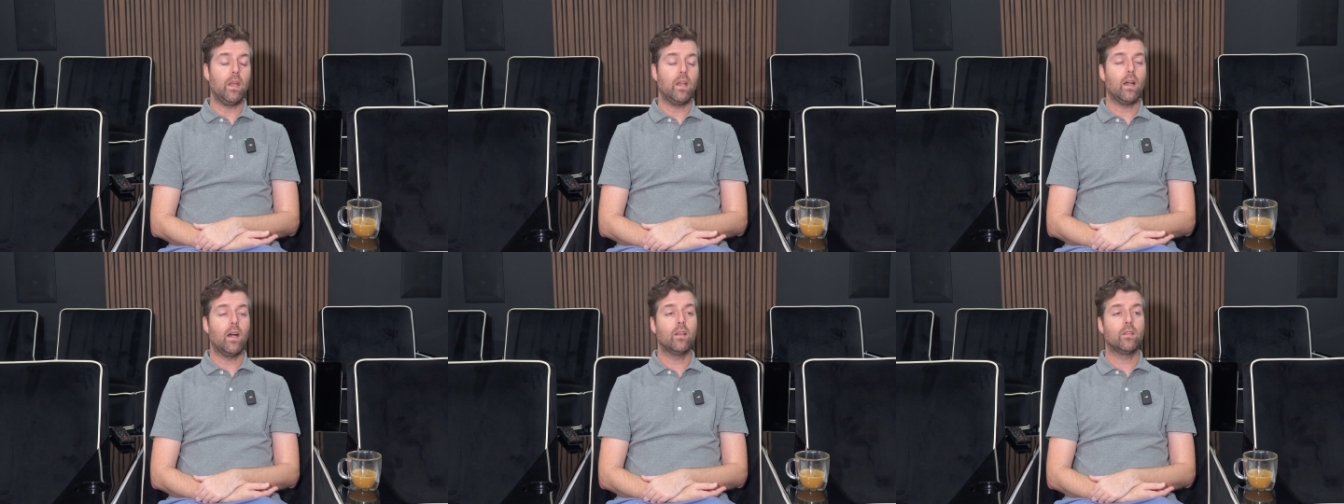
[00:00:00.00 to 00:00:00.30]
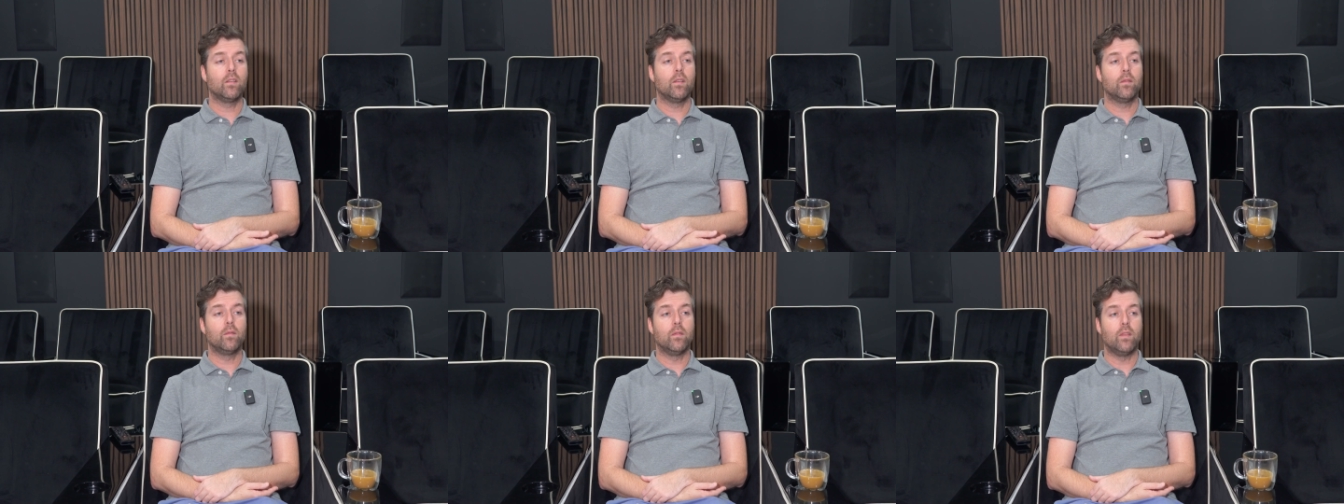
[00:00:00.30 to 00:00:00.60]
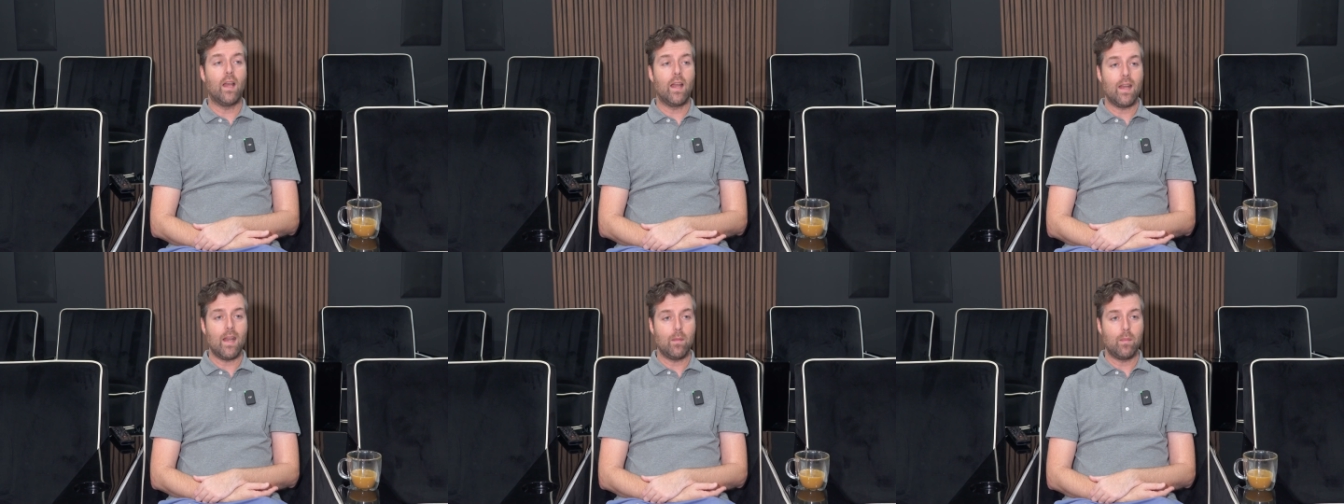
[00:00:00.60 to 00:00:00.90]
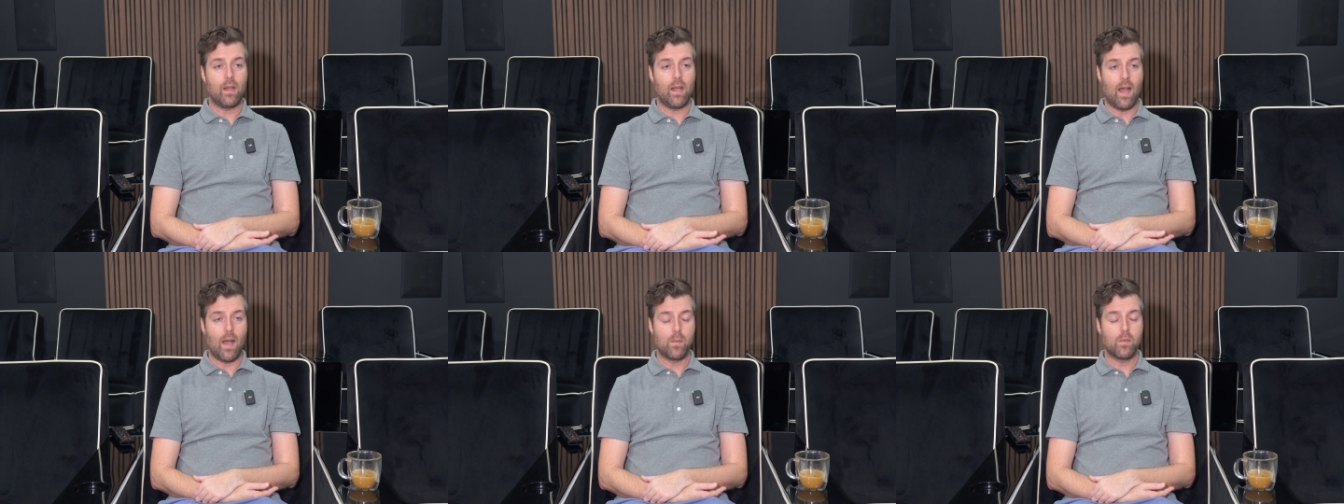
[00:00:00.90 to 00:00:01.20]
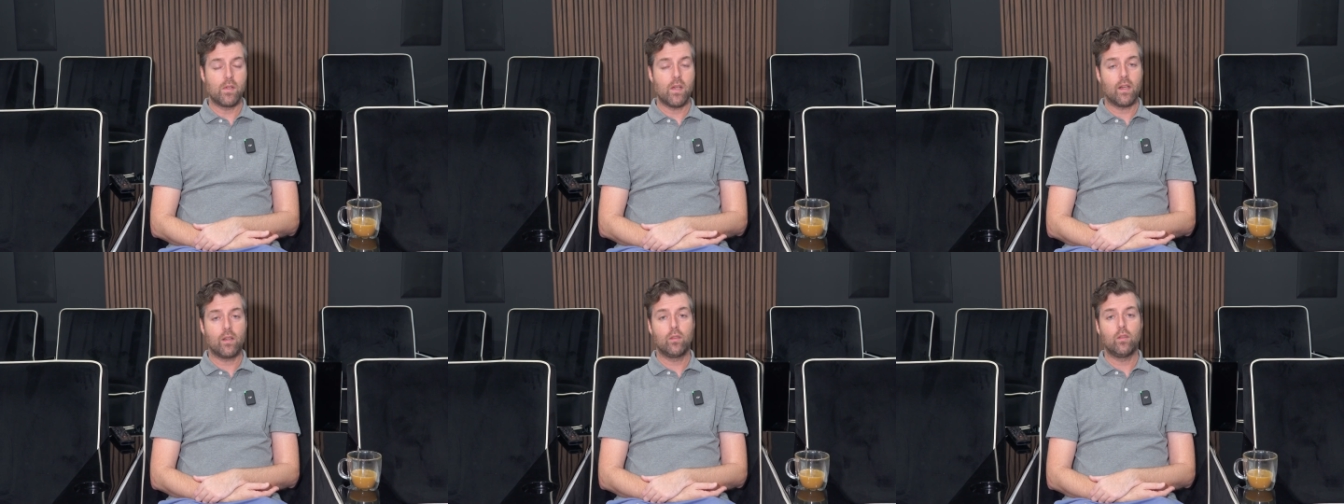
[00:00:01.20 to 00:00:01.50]
because of dynamic
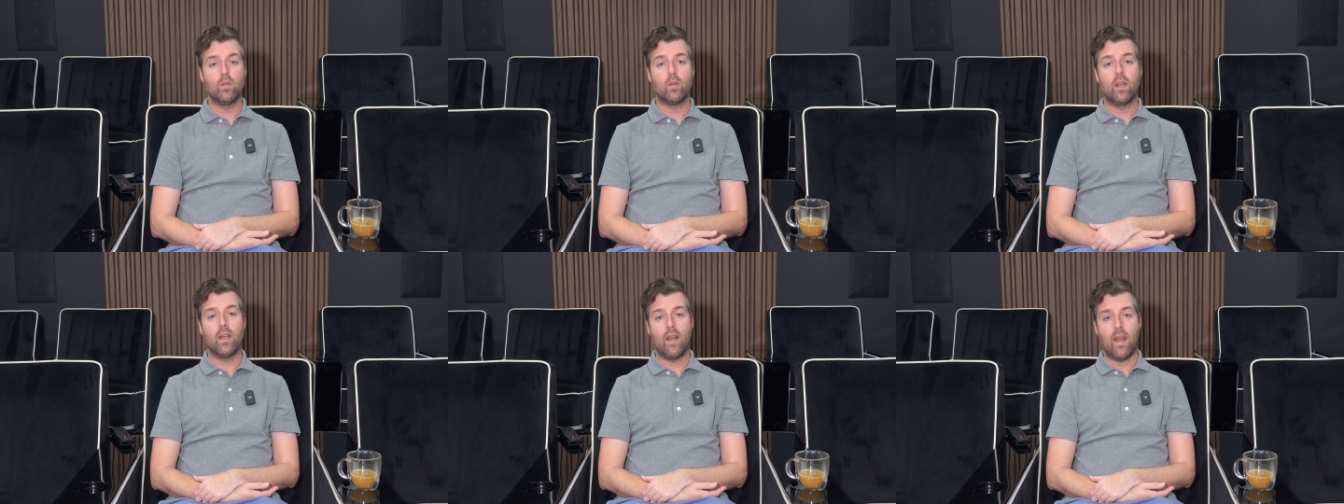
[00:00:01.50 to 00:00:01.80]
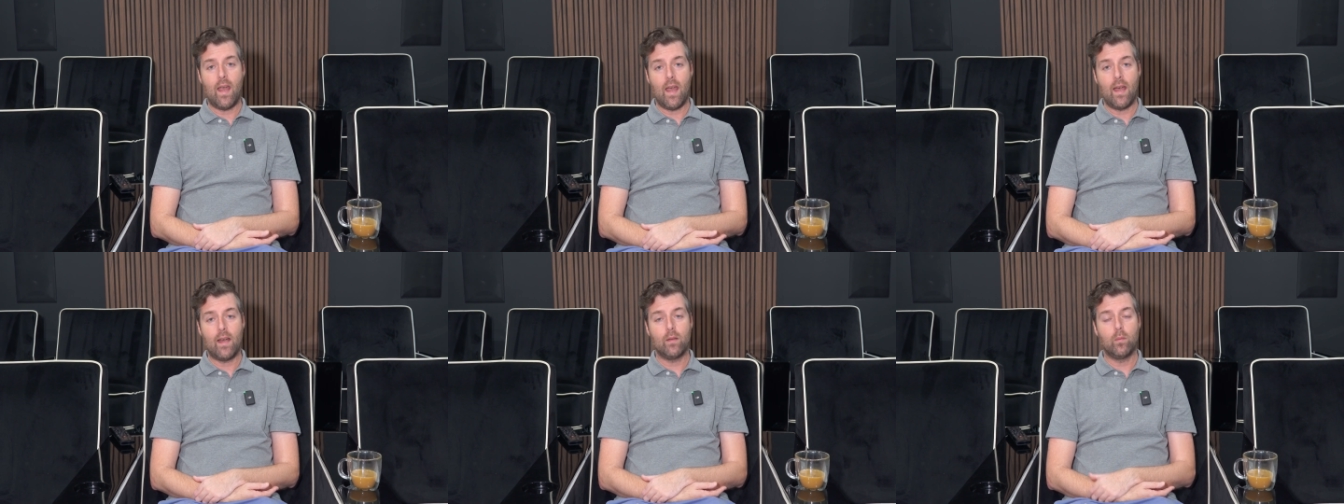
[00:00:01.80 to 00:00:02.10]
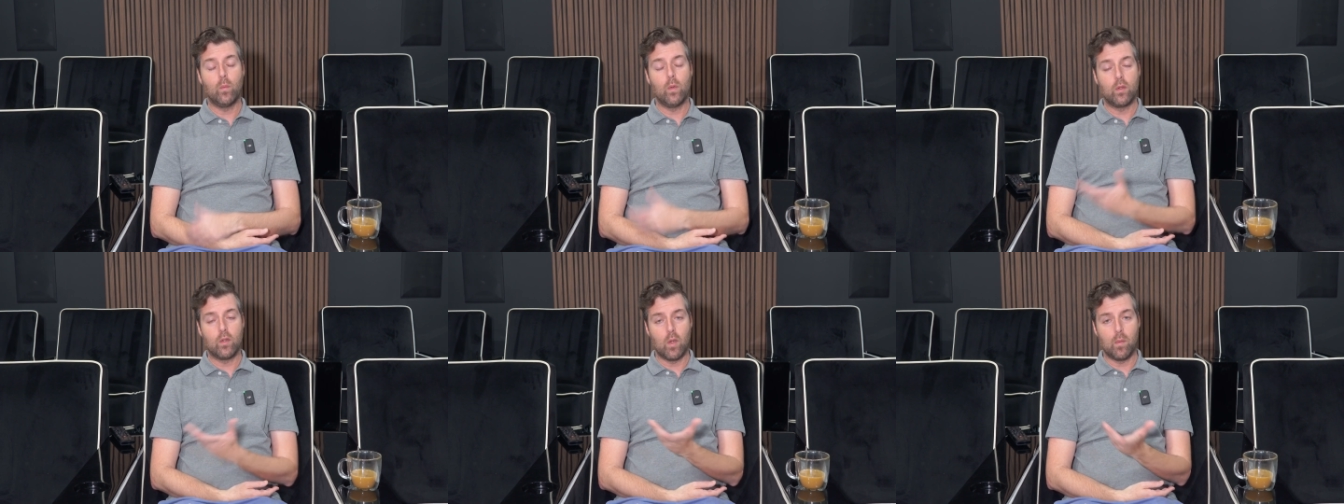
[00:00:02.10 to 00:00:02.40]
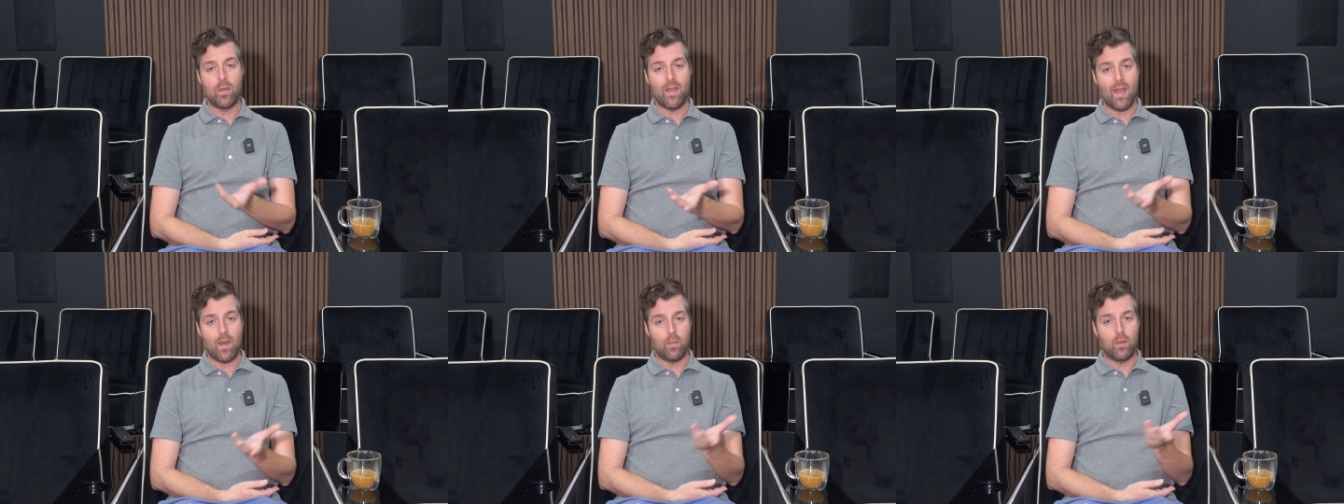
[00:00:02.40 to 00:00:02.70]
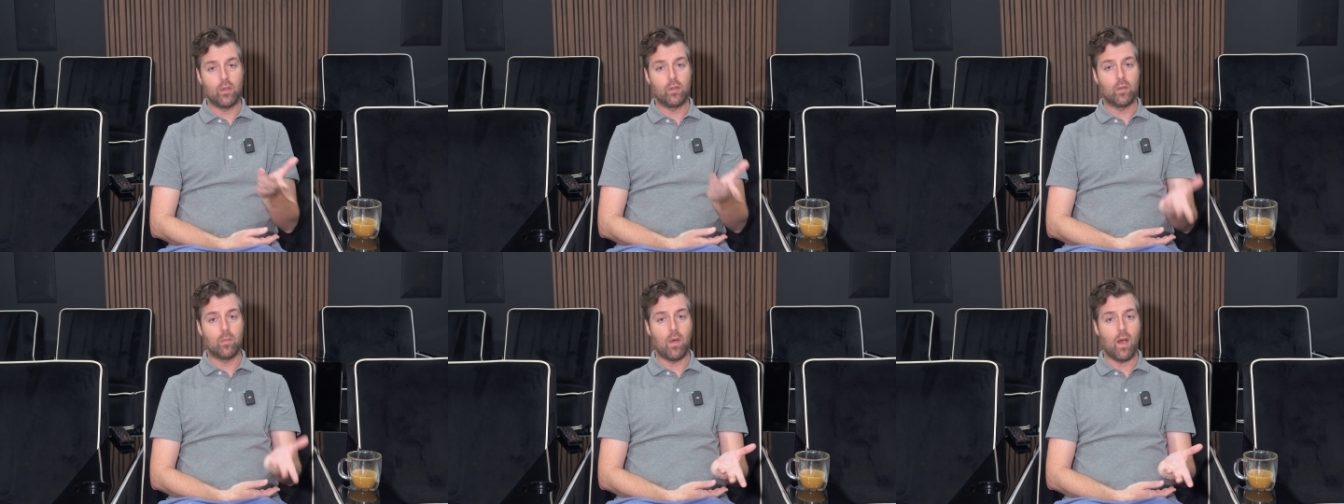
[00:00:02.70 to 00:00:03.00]
objects, you can add with Dolby
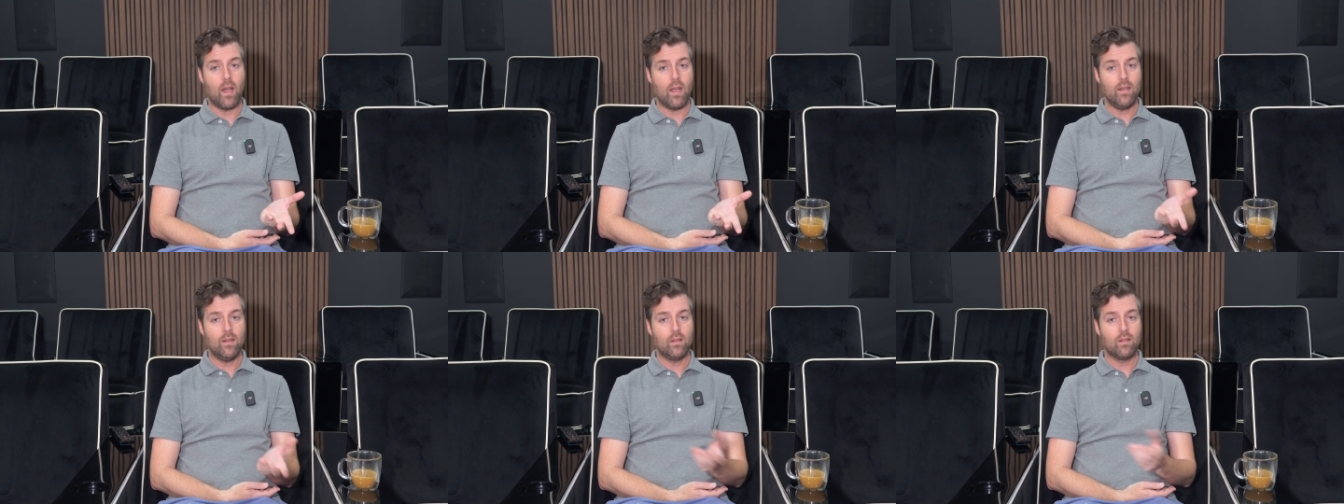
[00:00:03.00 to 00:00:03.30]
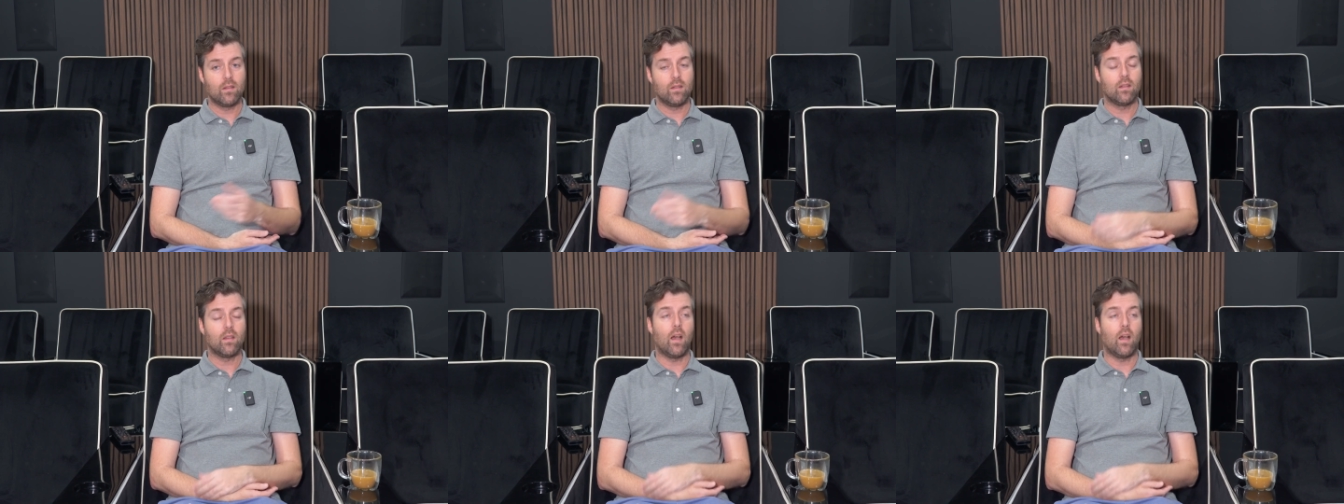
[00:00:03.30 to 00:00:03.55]
Atmos some heights.